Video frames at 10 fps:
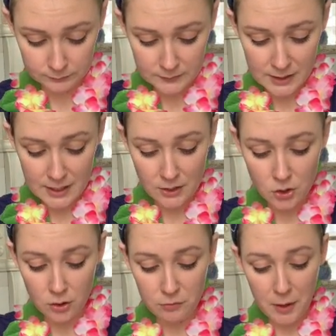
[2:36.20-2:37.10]
Center
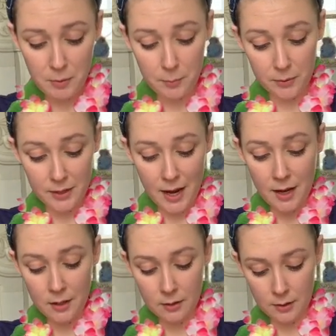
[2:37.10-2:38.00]
of my paper,
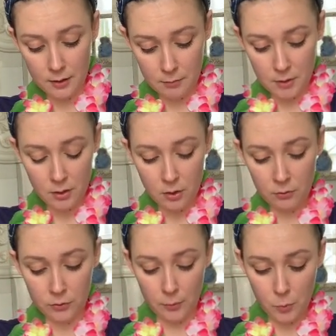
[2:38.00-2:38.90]
not in the middle
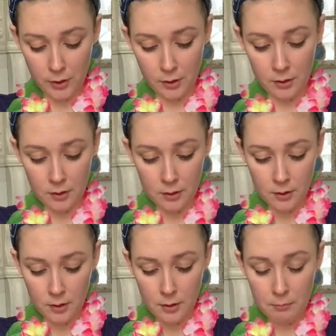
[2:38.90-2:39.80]
from where
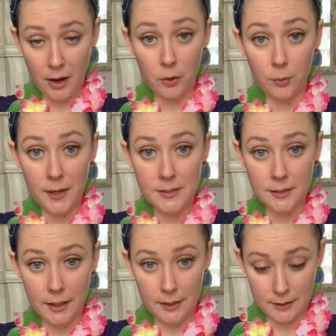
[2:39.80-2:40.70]
my horizon
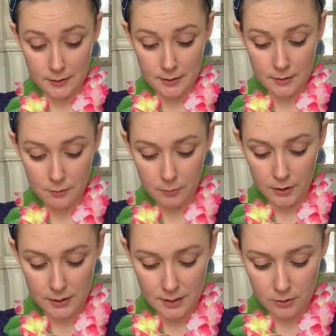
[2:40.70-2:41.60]
line is, but
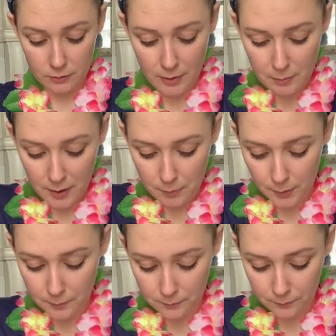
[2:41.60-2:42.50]
the center of my
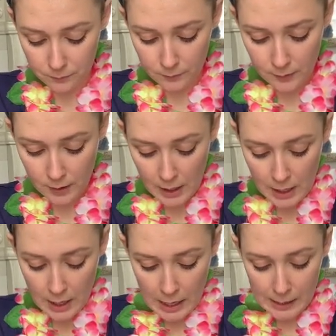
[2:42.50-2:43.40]
paper.
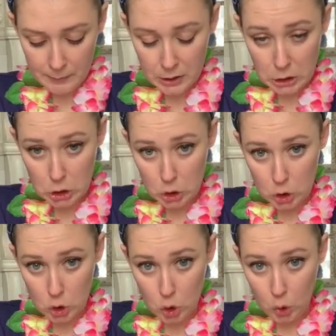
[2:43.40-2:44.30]
I'm going to
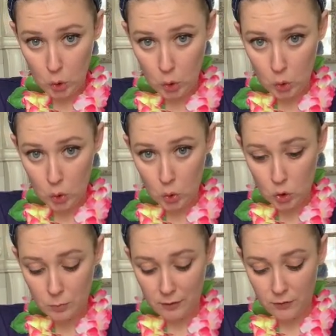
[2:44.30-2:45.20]
scooch
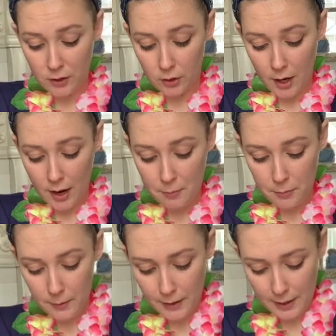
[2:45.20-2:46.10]
my finger up,
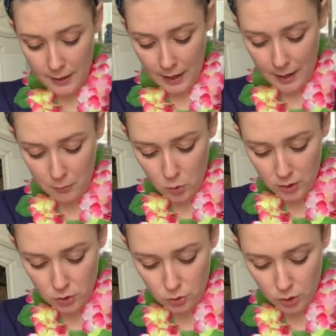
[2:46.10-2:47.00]
and I'm going
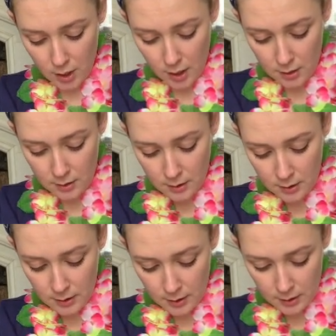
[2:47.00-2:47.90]
to draw
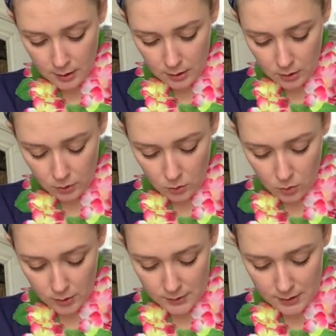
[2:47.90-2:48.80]
a
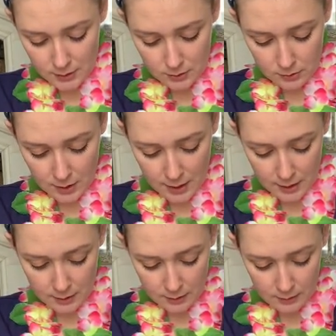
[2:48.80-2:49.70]
horizontal
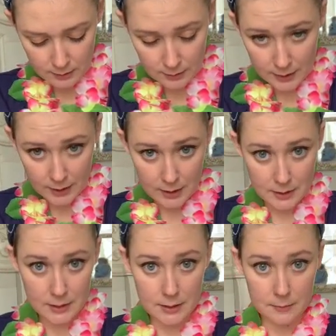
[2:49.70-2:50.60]
line like
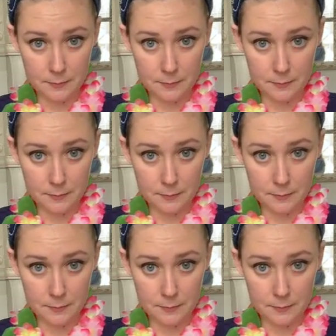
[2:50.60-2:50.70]
this.